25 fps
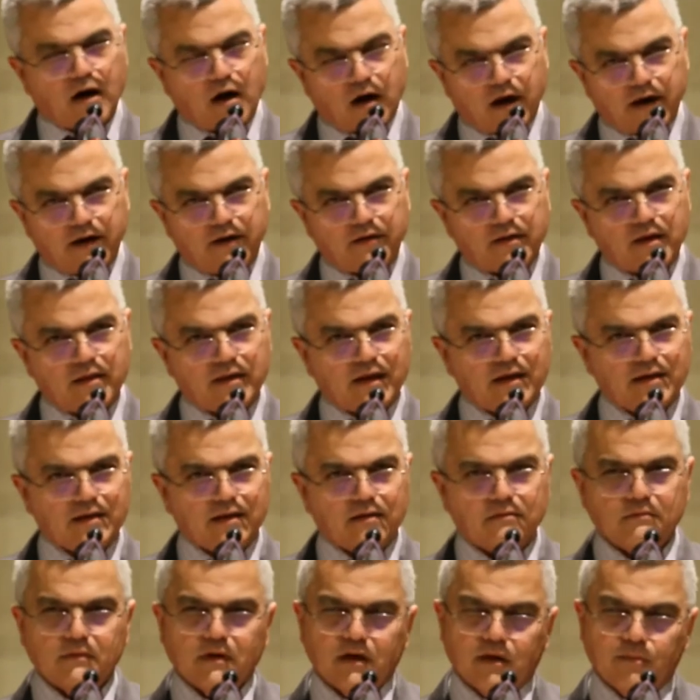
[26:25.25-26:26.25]
higher than
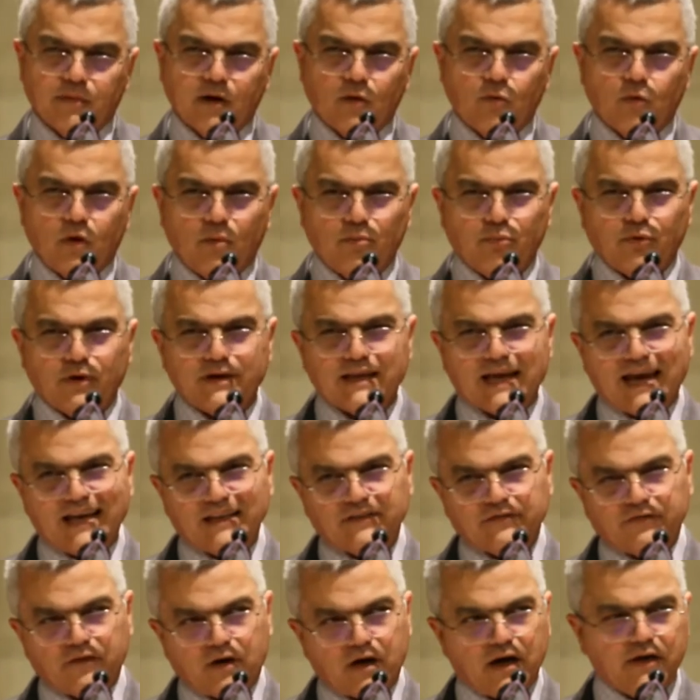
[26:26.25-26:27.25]
that, about
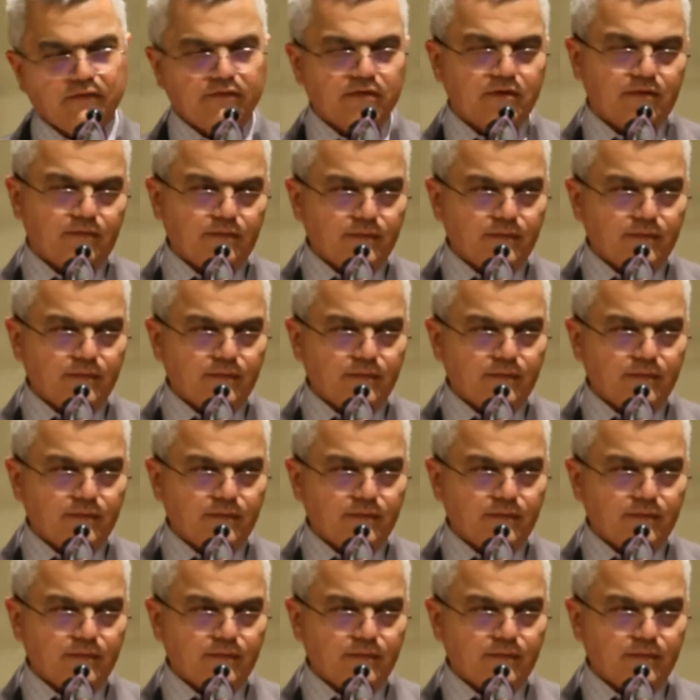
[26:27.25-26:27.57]
1.85.